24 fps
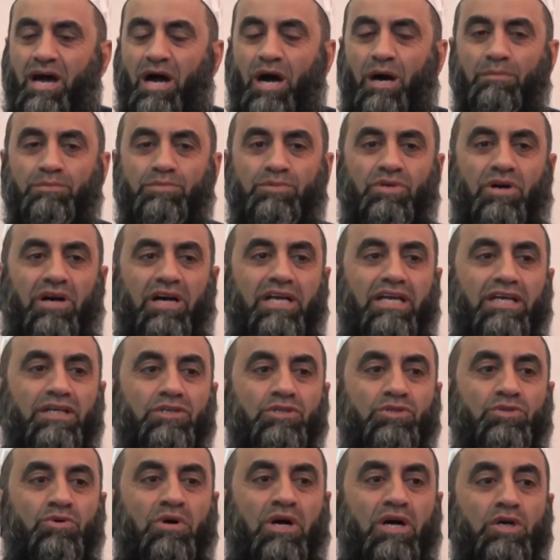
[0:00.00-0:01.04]
I'm
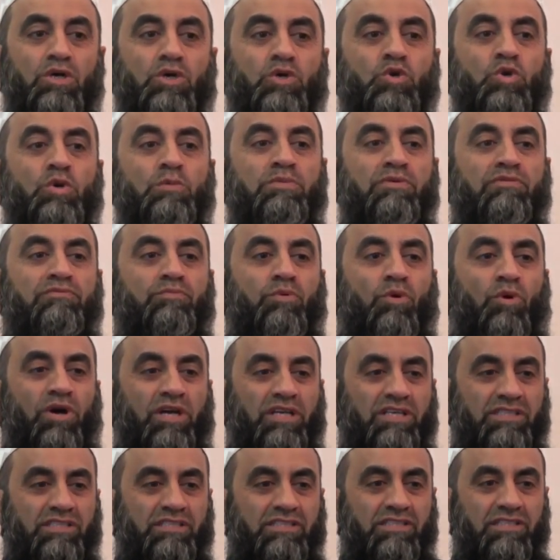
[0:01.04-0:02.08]
talking to a group of
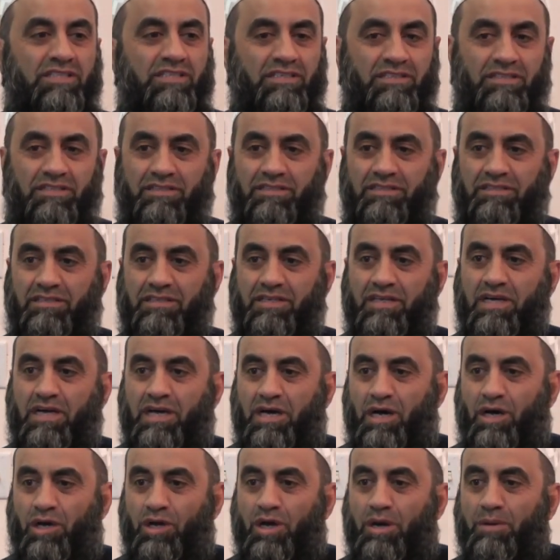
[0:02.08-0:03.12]
boys,
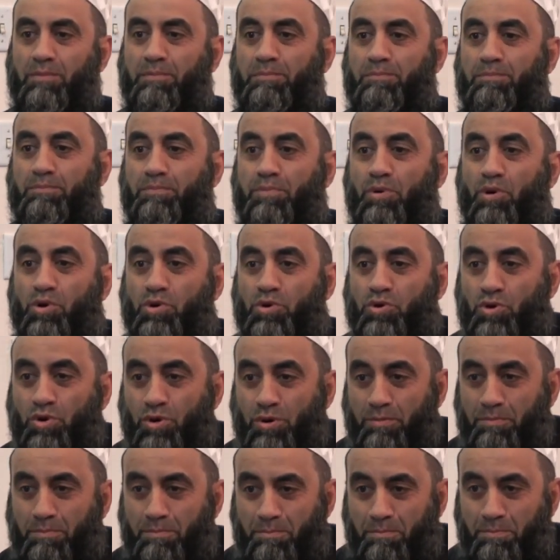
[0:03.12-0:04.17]

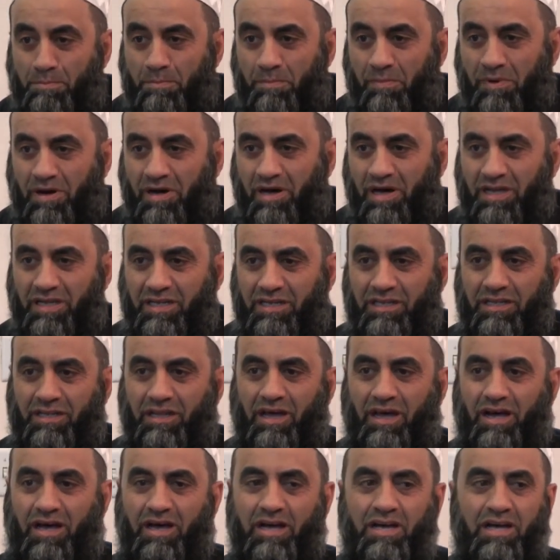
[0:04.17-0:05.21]
Rabbukum
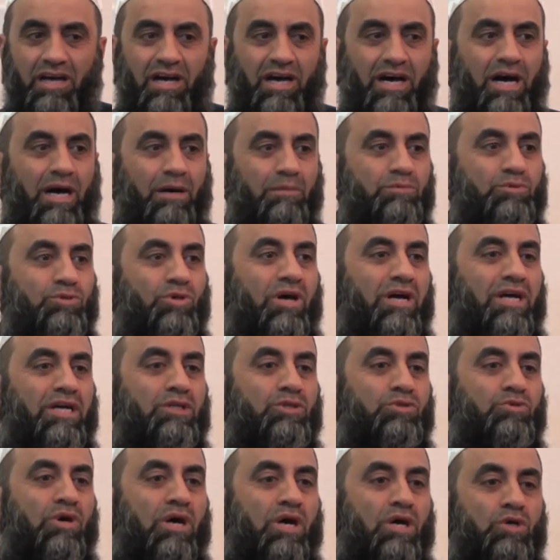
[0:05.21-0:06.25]
Allah. I'm
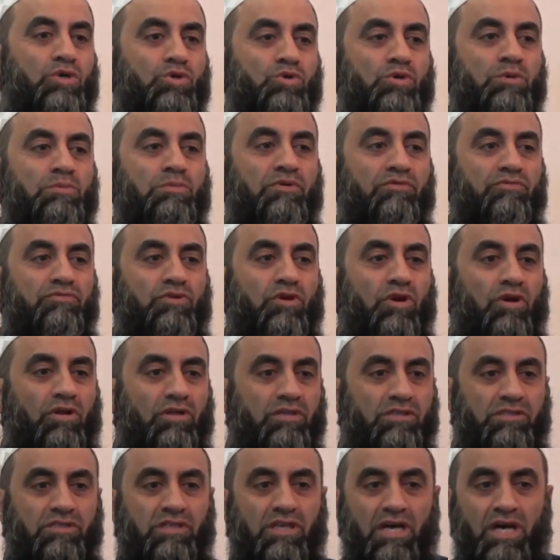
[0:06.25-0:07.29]
talking to a group of
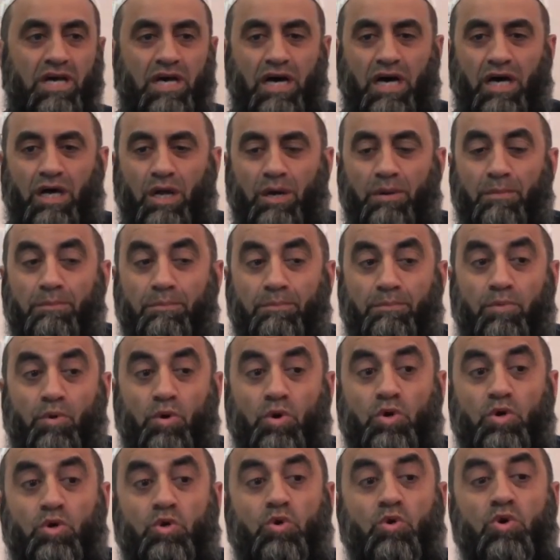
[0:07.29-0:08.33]
girls,
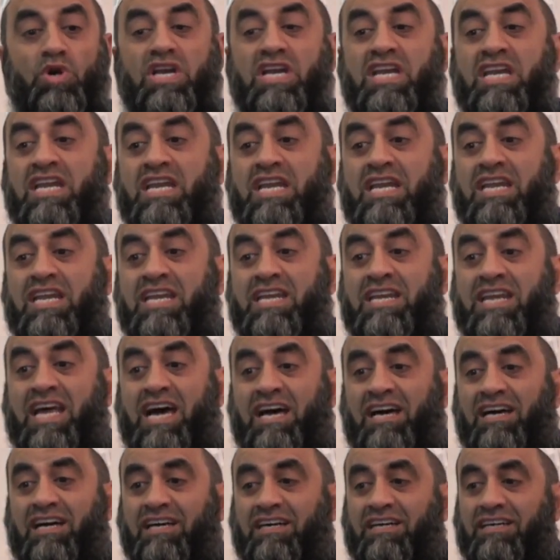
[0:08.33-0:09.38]

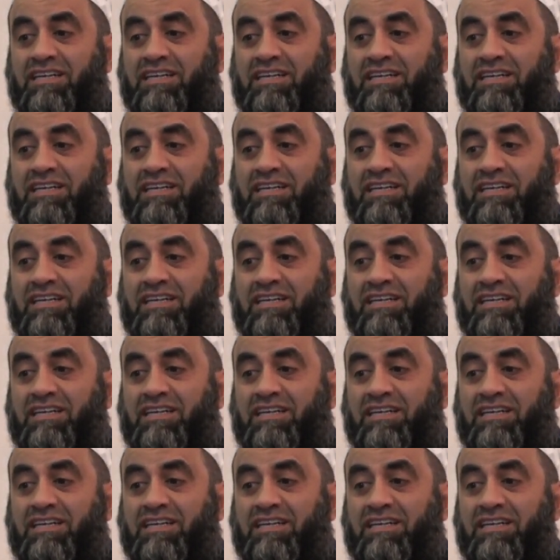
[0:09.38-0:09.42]
Rabbukunna.